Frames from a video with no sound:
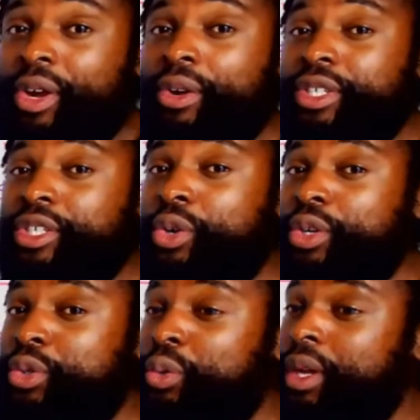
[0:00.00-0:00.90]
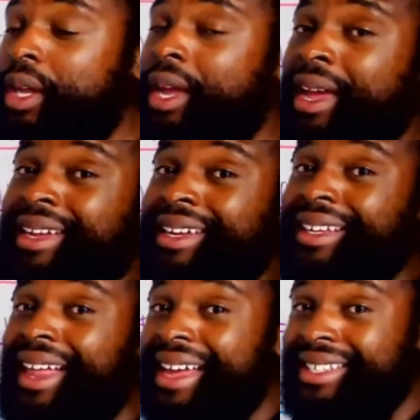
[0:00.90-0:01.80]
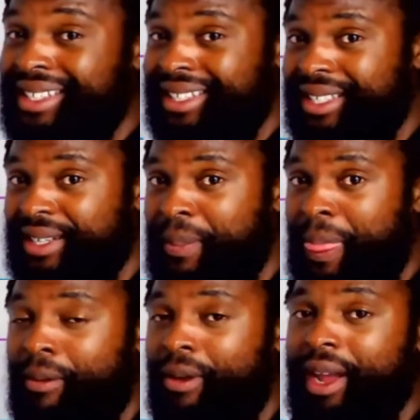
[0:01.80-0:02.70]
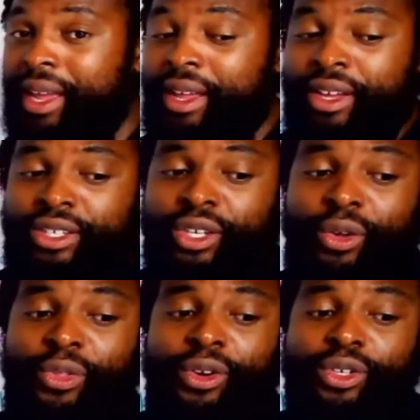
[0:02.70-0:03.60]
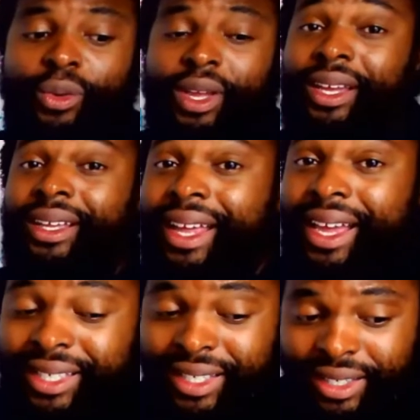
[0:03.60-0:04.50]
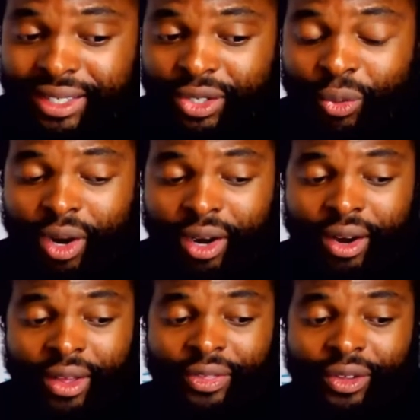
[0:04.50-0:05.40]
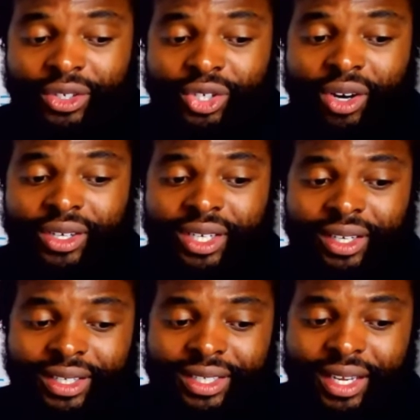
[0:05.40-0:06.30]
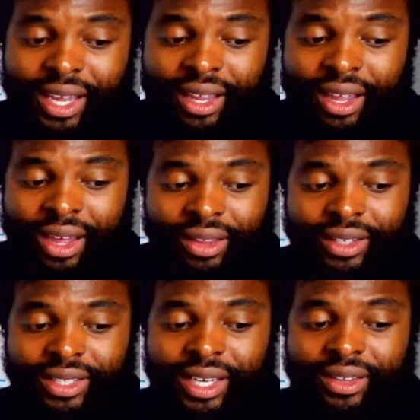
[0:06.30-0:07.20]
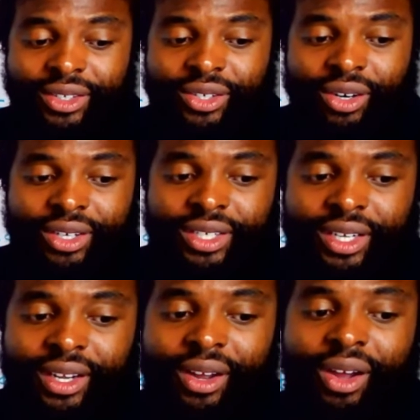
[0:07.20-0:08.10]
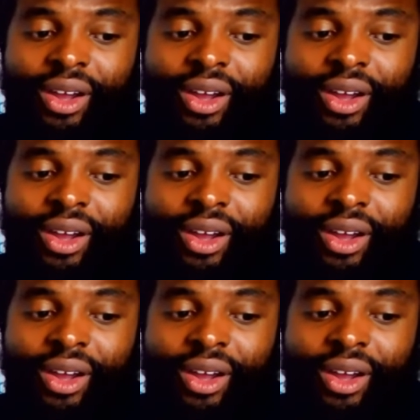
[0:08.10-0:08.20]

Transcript: coaches who are doing classes, right? So they're doing classes to where they're charging, let's say they're charging